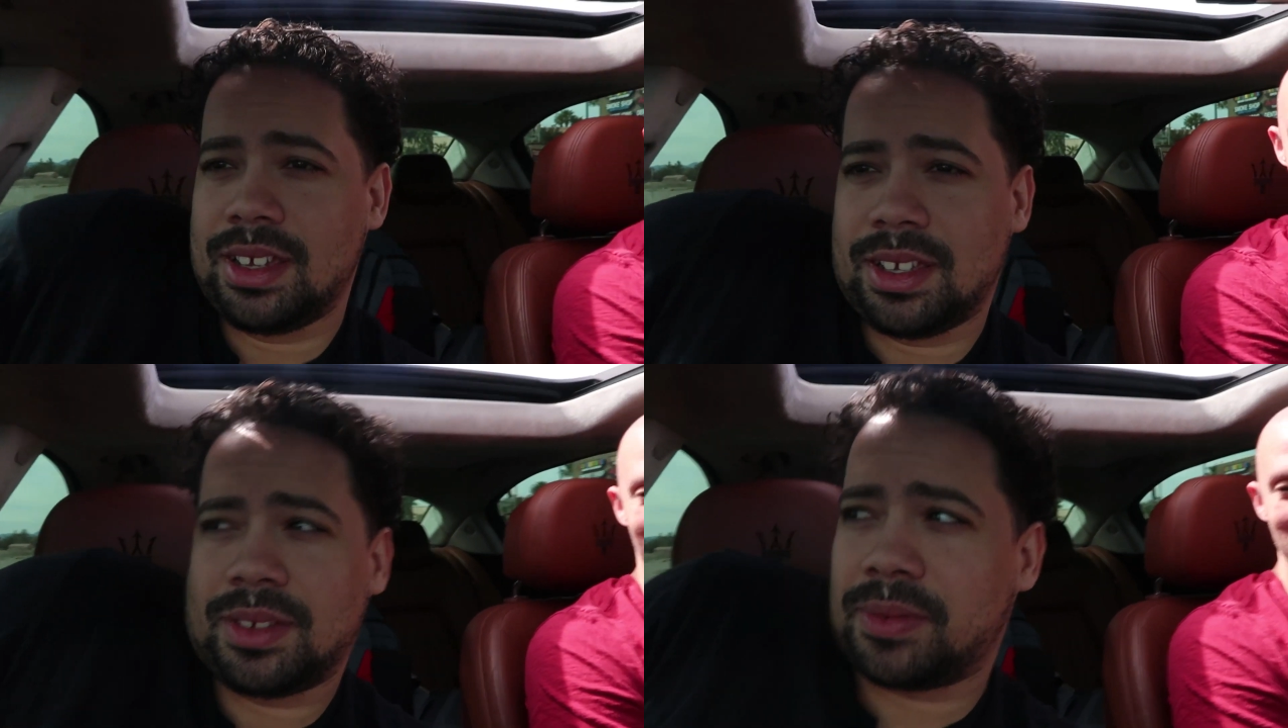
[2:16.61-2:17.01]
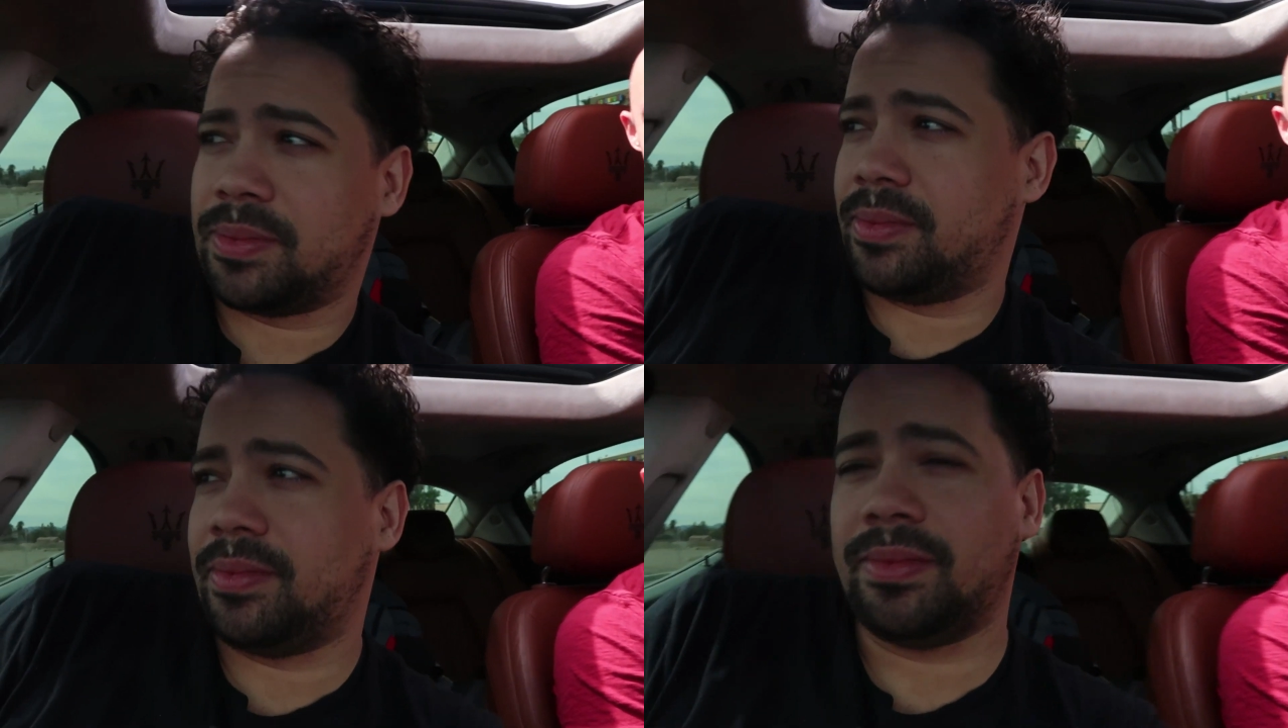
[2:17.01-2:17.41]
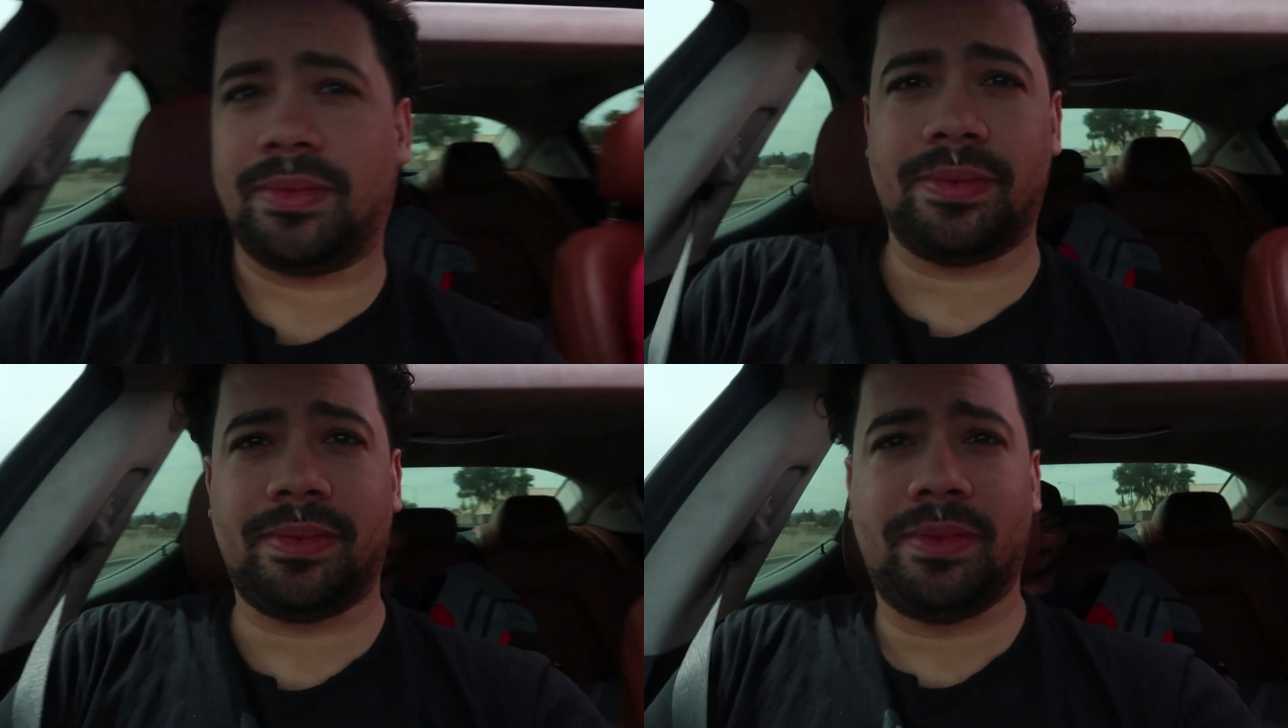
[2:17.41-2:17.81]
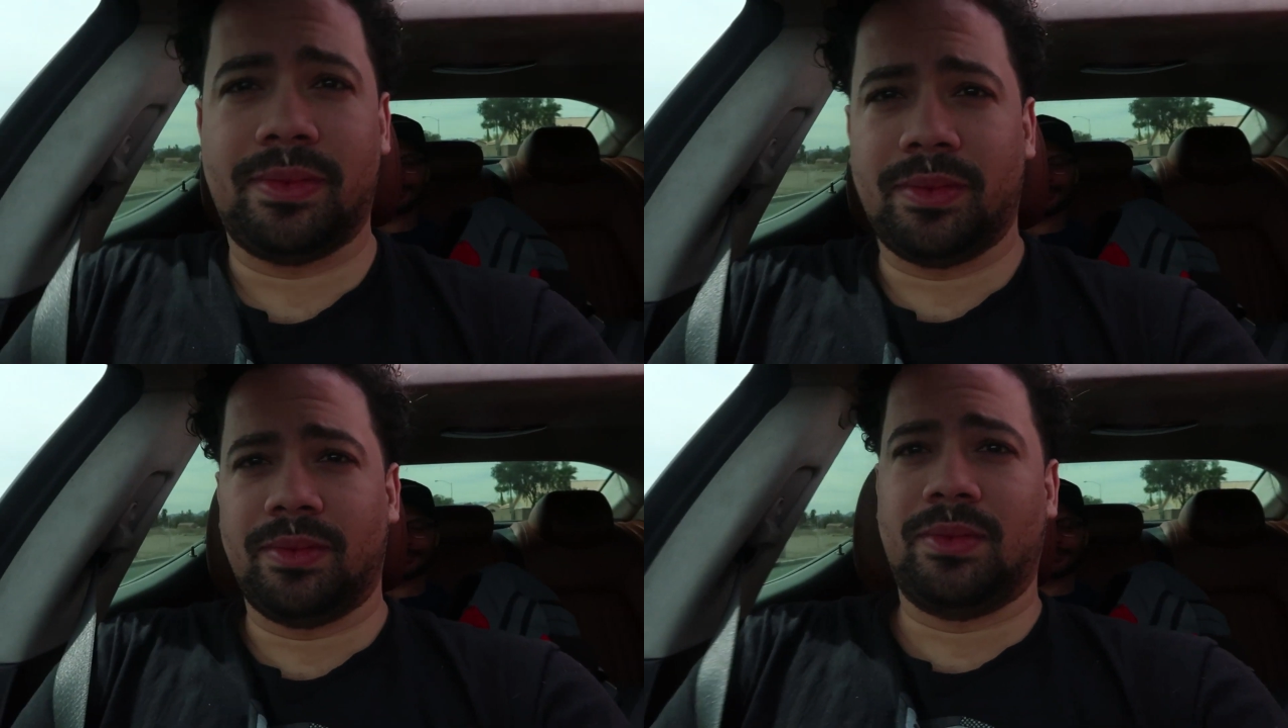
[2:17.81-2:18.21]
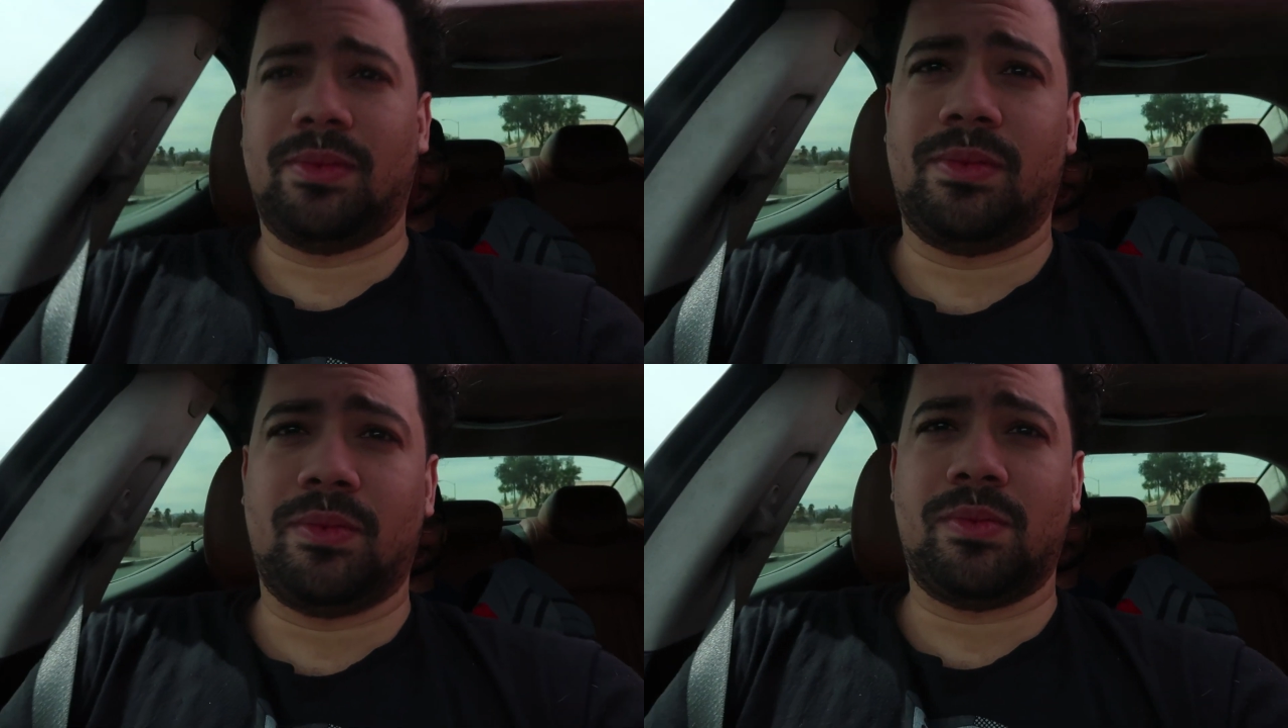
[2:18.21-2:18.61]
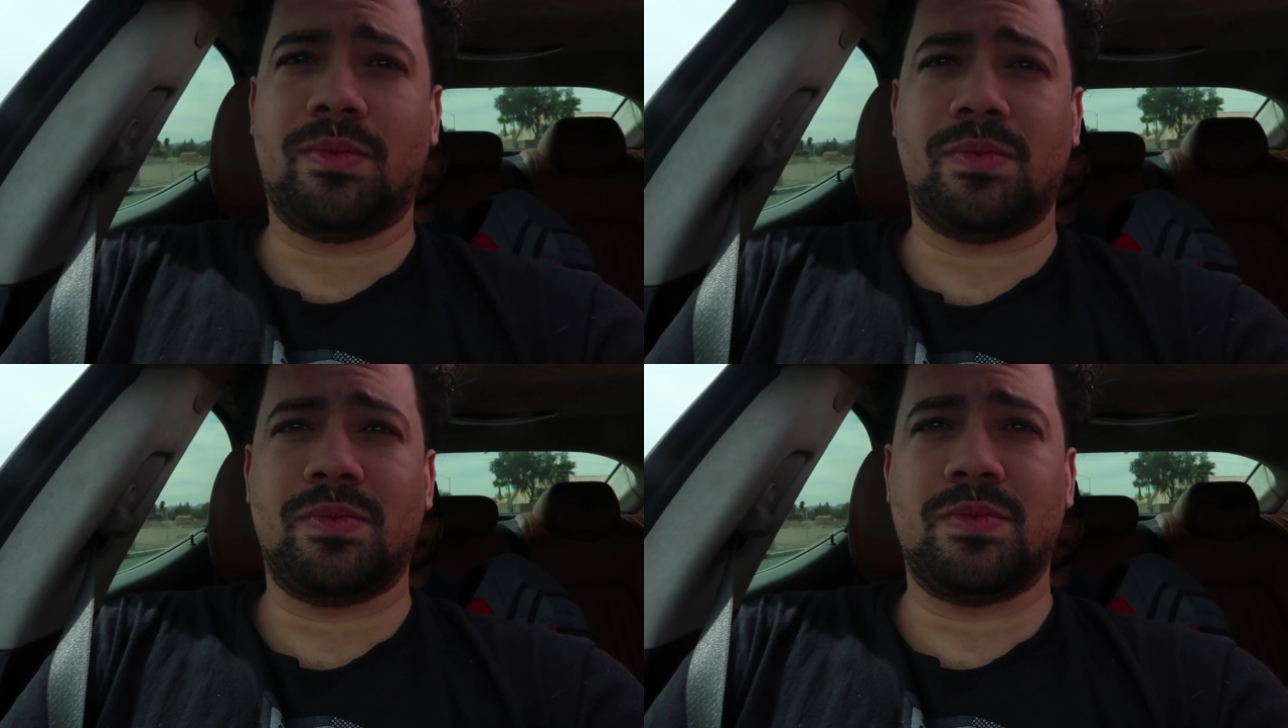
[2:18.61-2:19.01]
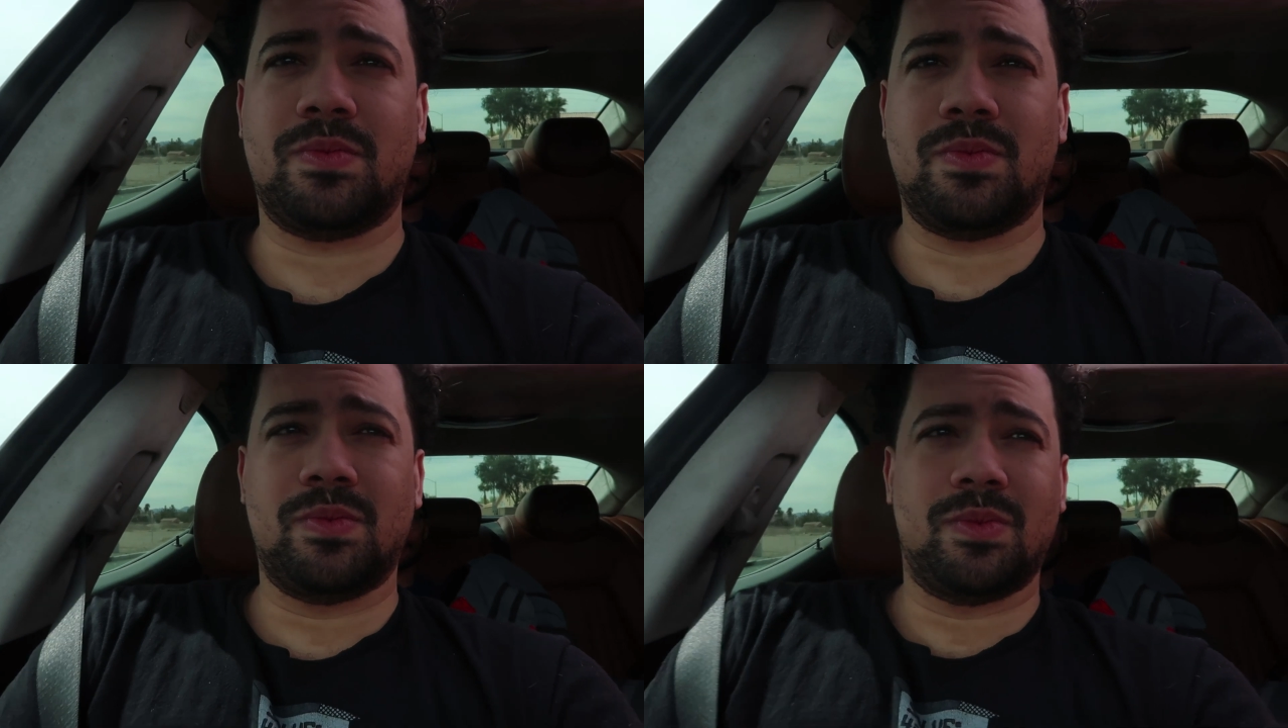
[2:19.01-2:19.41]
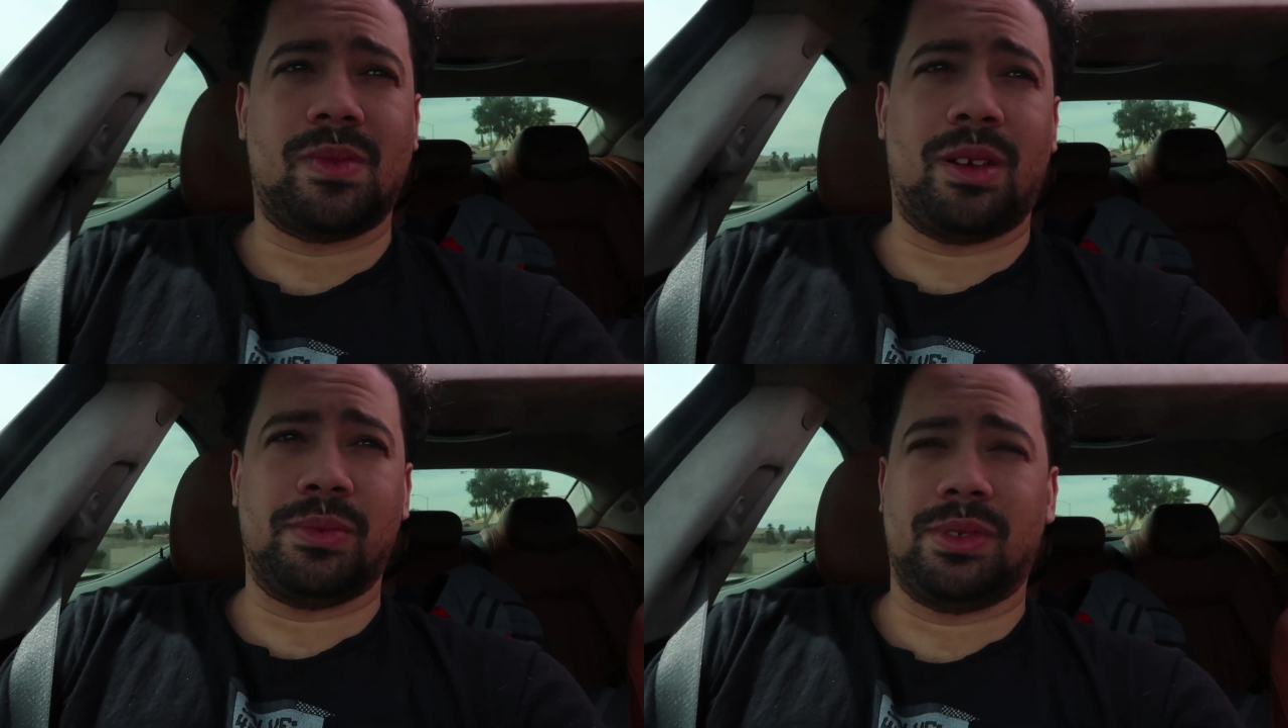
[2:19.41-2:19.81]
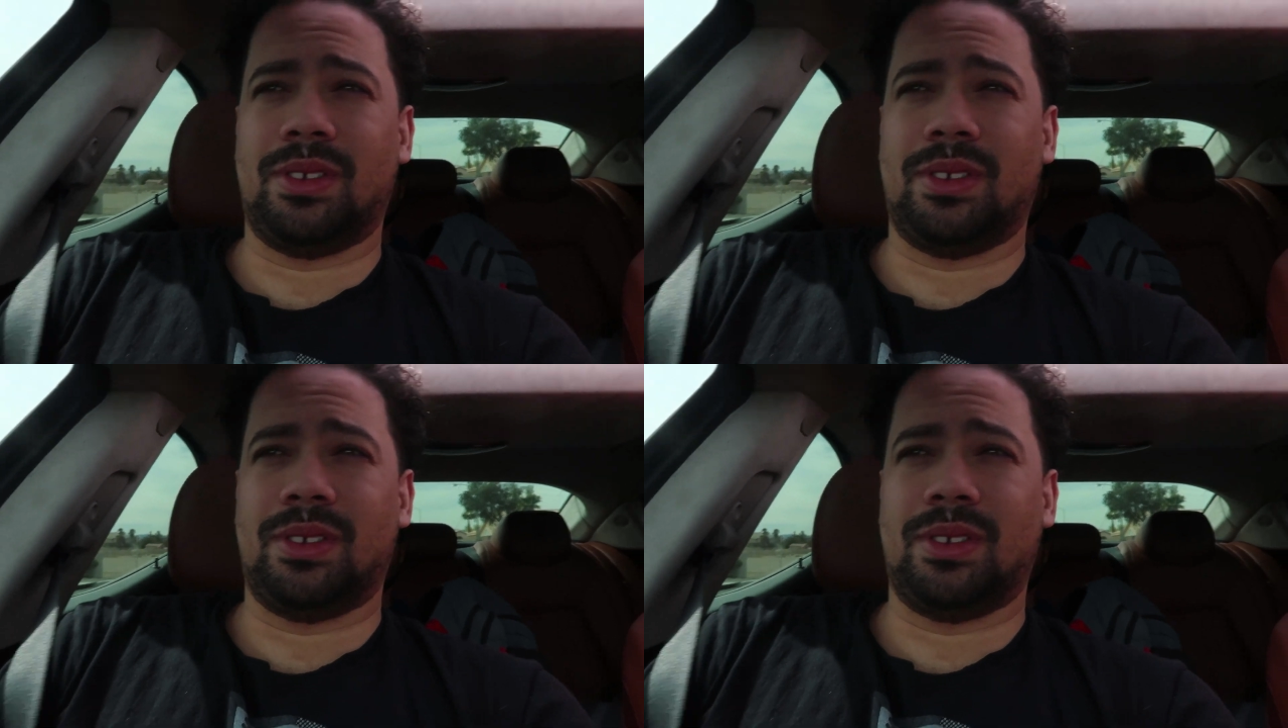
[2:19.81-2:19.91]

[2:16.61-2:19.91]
Times are tough. I'm gonna get you the siphon. I